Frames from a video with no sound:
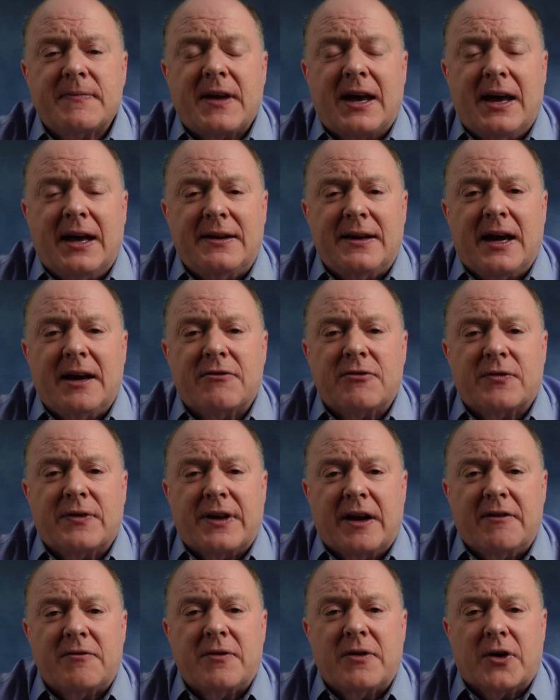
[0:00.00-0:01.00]
and they've,
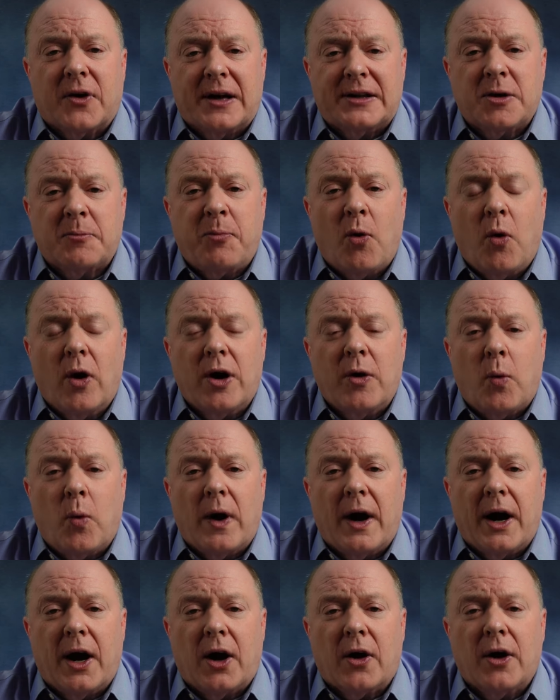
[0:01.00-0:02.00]
they've they're at the point
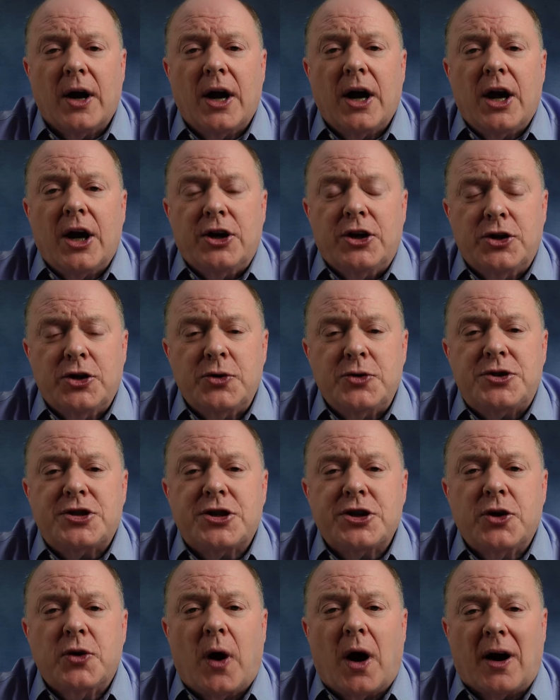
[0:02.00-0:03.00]
where you
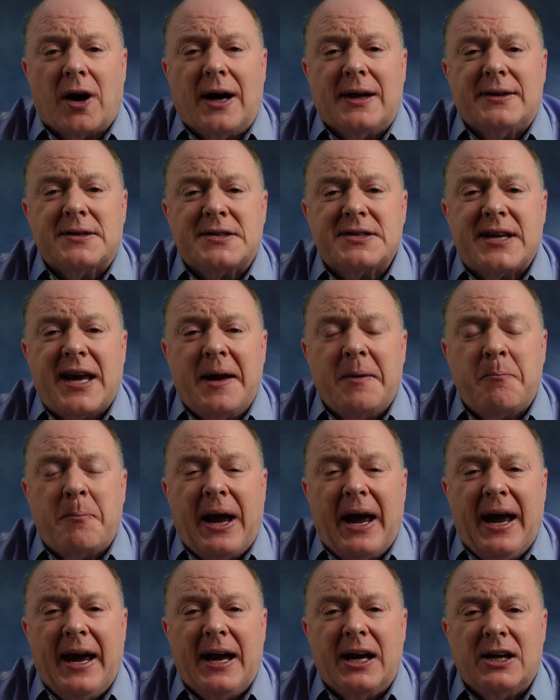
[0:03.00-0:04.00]
two are on the same
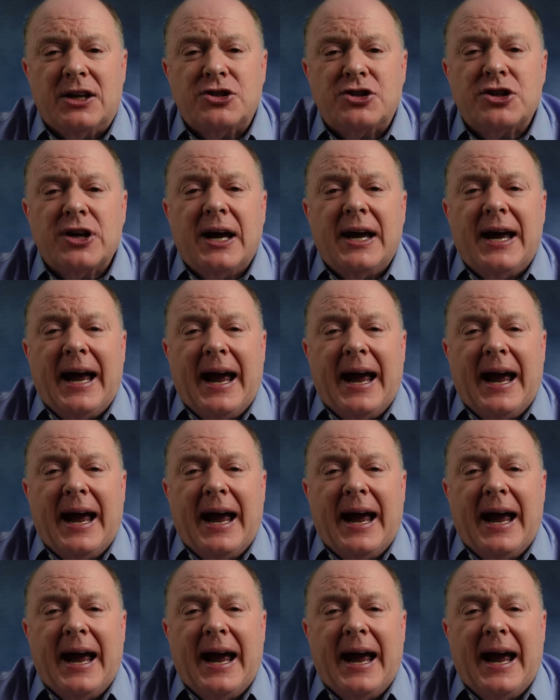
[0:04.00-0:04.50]
page